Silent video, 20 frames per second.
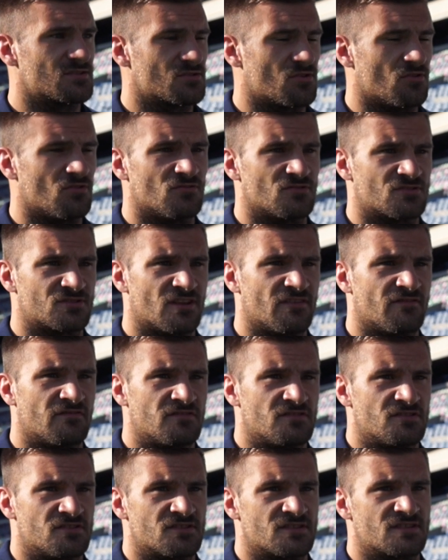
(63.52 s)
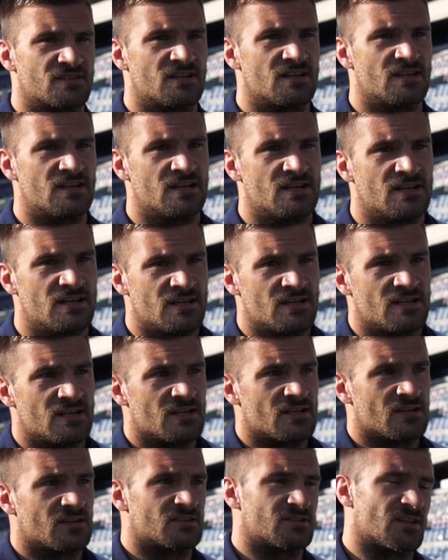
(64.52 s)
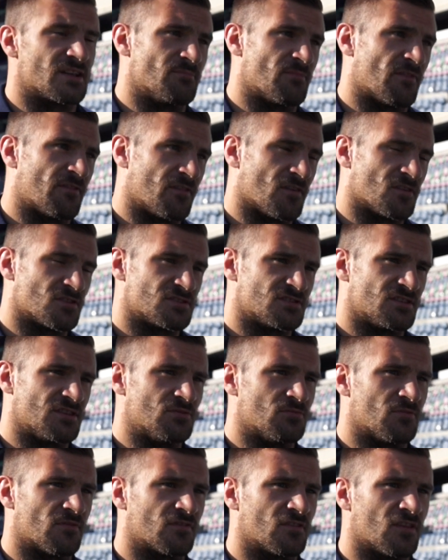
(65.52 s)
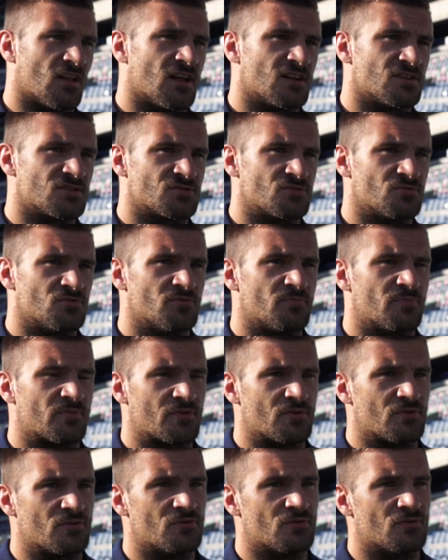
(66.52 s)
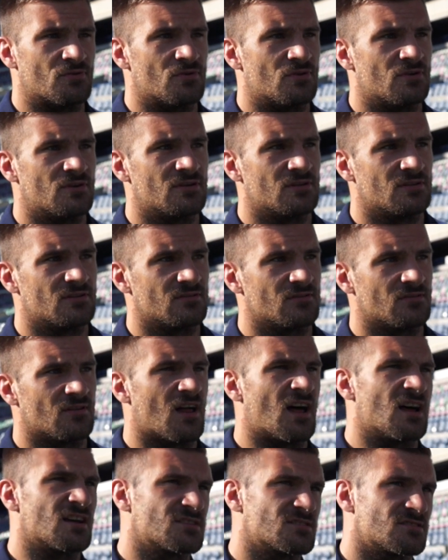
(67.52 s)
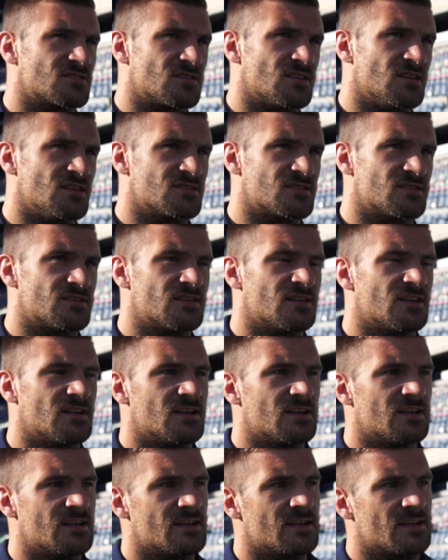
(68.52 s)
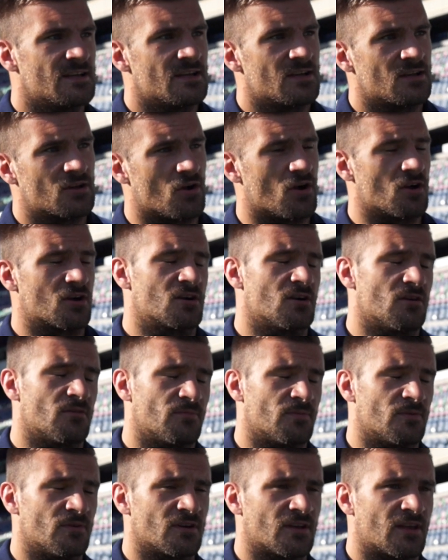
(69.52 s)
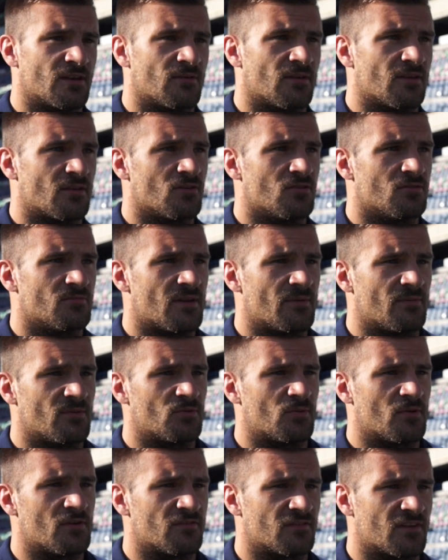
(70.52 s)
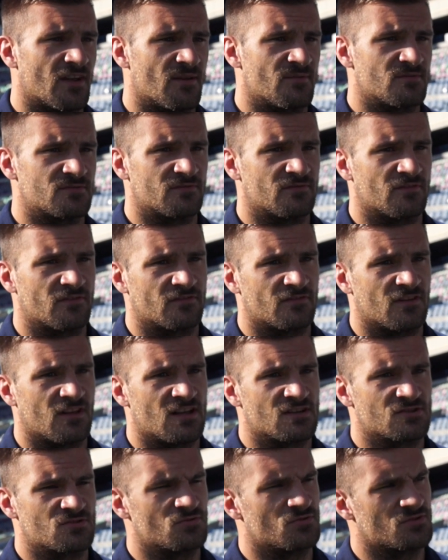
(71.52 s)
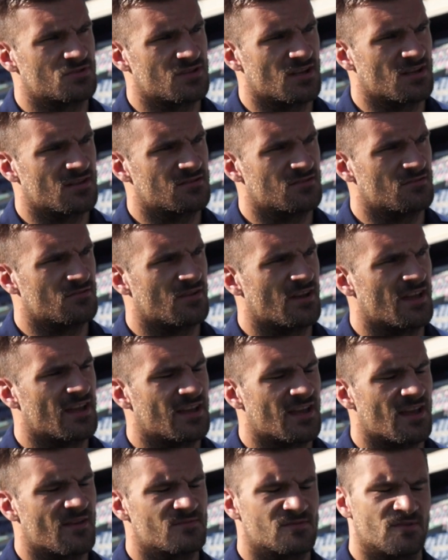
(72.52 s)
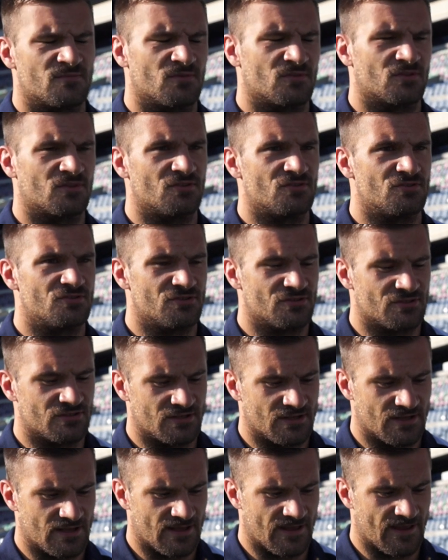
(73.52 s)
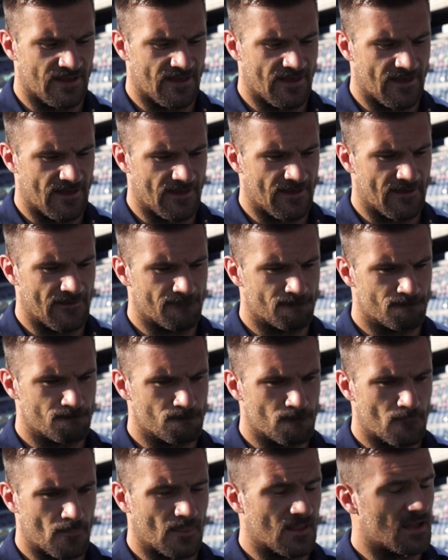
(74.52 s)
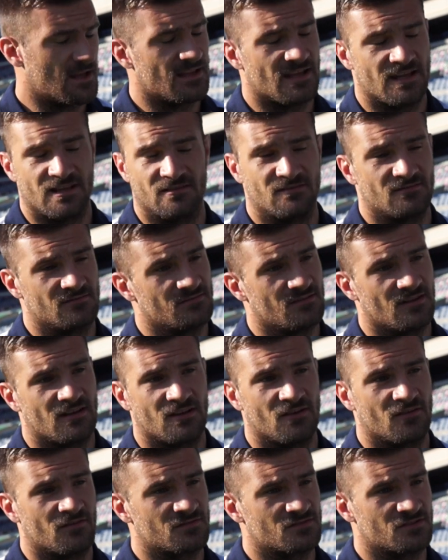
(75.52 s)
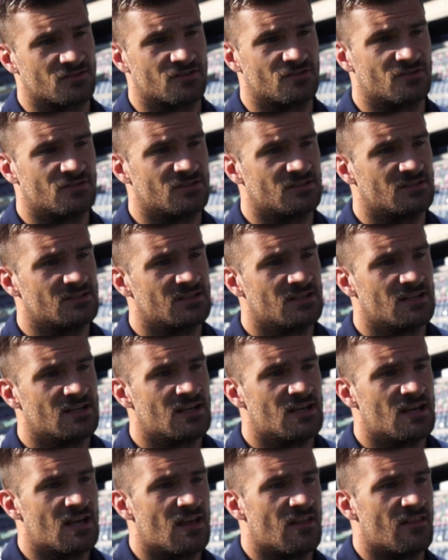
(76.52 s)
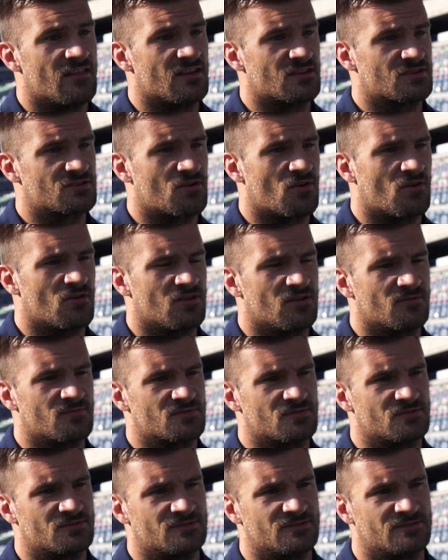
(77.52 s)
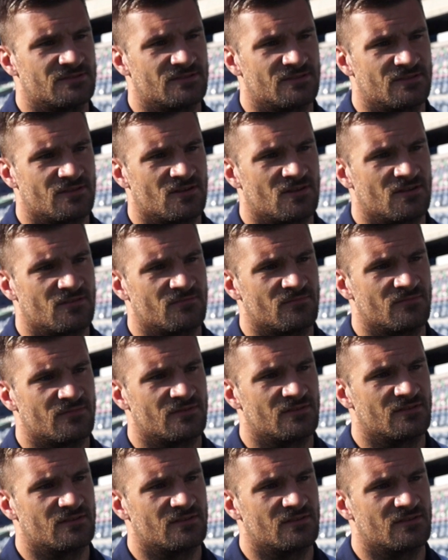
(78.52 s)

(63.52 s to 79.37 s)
Scotland 7s. Signed my first deal with Glasgow Pro last season. Got a couple, got maybe 12 games for Glasgow, 6 or 8 games, I'm not too sure. And then I obviously got this call up, so no,